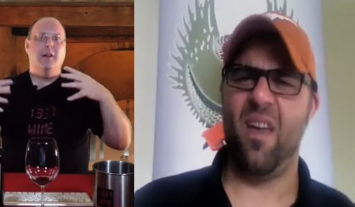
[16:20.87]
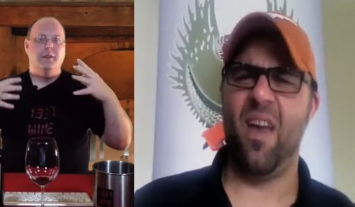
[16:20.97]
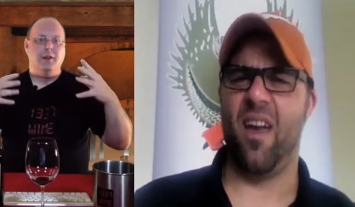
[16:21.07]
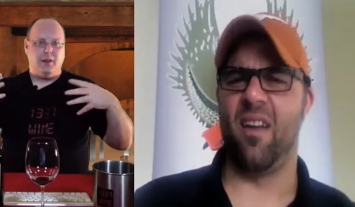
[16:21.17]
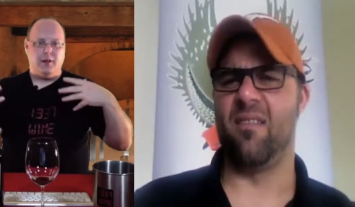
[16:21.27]

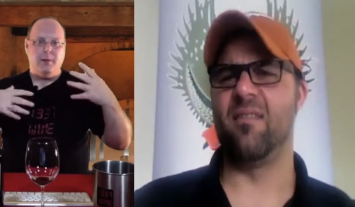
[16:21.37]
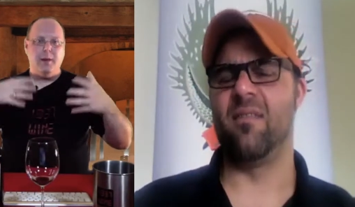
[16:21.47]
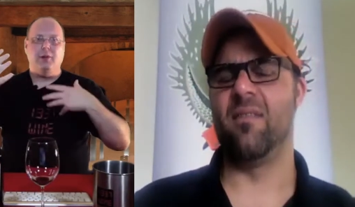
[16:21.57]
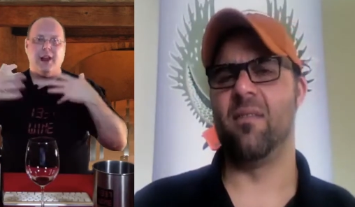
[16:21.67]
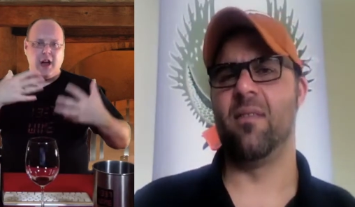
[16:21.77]
Speaker 1: Like
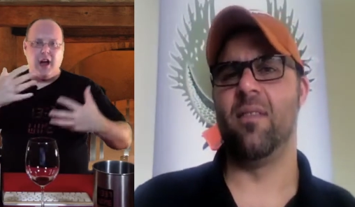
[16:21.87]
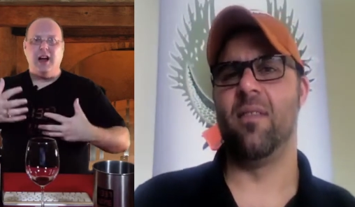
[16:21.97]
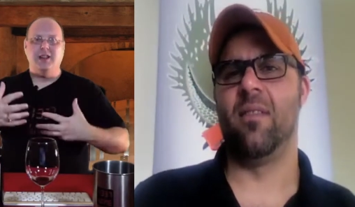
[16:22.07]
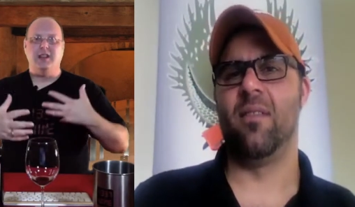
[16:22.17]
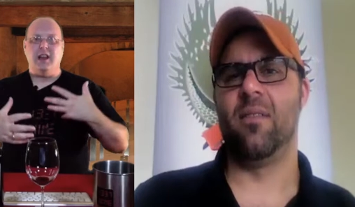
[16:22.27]
people like
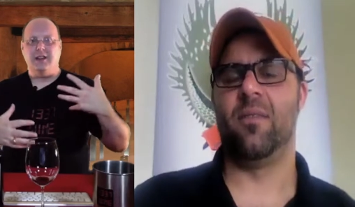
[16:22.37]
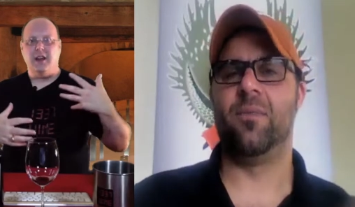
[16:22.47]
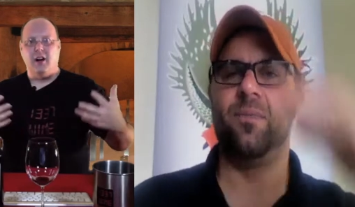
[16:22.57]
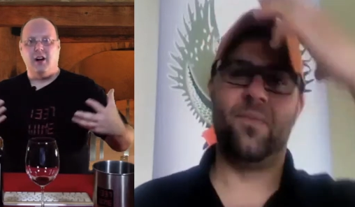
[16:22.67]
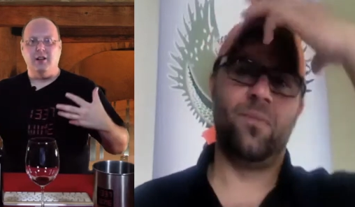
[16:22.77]
us that,
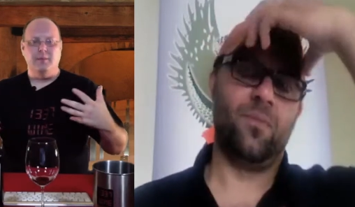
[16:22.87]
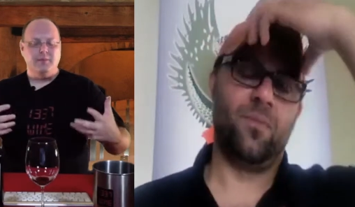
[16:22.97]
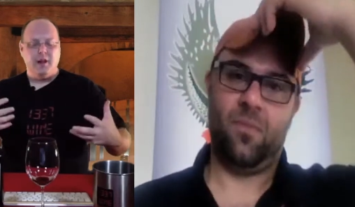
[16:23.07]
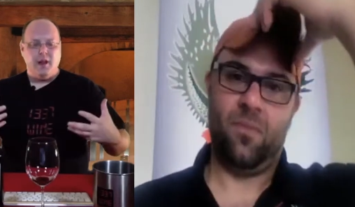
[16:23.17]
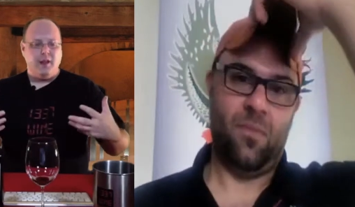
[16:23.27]
that aren't
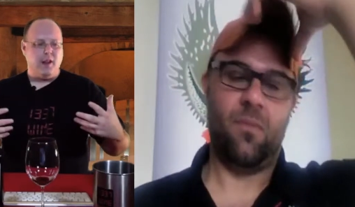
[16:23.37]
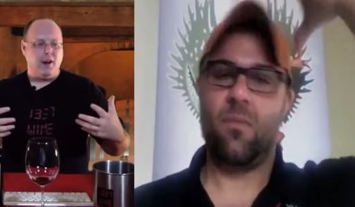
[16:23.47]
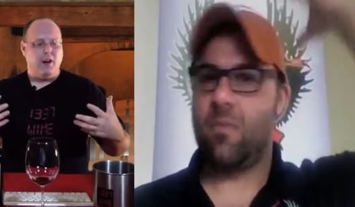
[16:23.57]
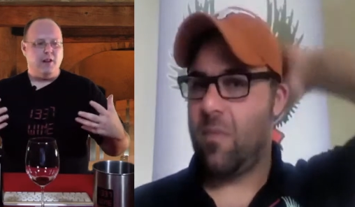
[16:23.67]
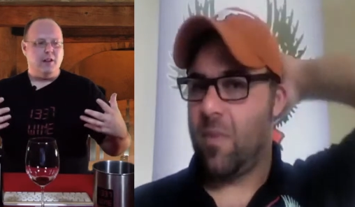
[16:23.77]
that
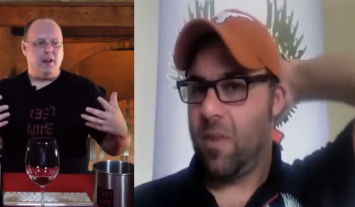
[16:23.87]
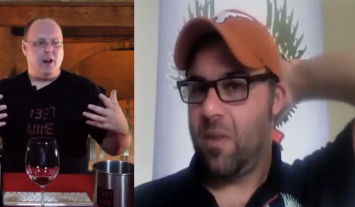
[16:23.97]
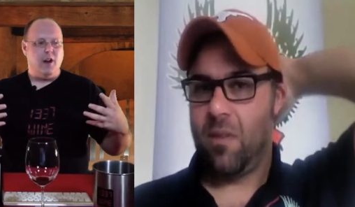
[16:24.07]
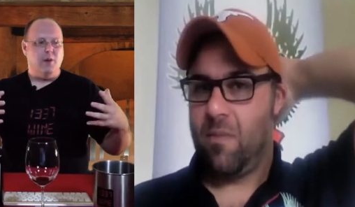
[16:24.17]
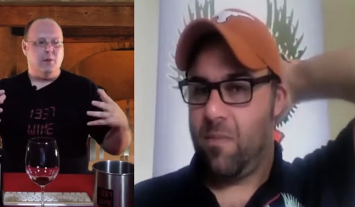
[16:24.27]
aren't you
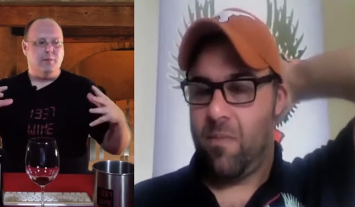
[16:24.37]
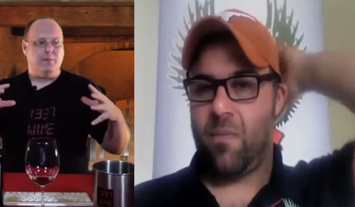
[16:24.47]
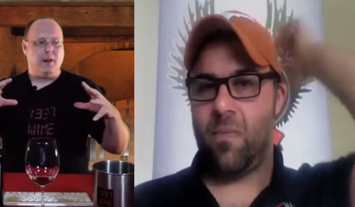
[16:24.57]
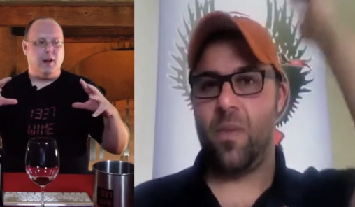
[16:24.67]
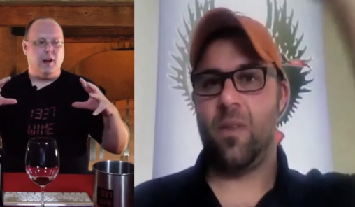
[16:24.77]
know
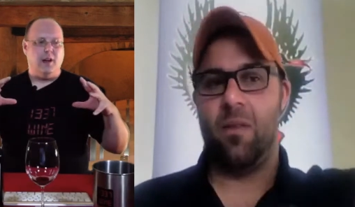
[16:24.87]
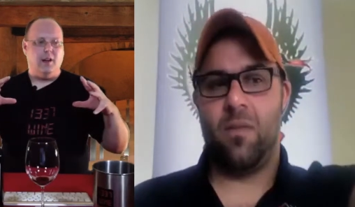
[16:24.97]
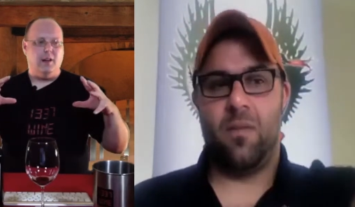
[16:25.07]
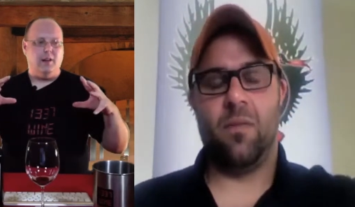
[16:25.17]
uh,